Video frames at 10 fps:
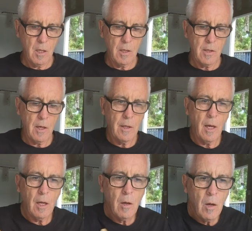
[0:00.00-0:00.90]
So
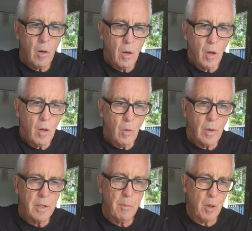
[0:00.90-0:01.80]
that
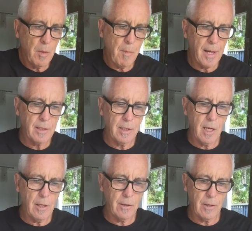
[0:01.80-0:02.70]
when you put it back
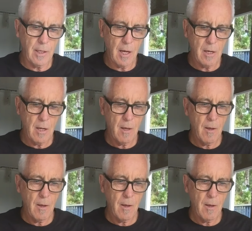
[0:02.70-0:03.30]
together again,